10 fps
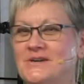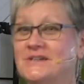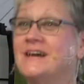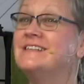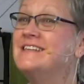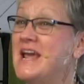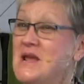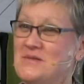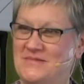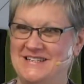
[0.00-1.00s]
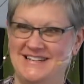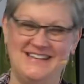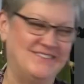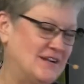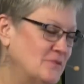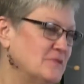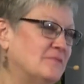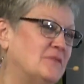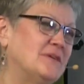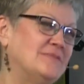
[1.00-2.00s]
called Untamed. Read it with
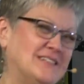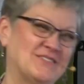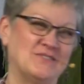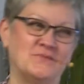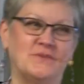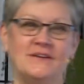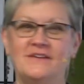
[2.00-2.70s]
my women's group.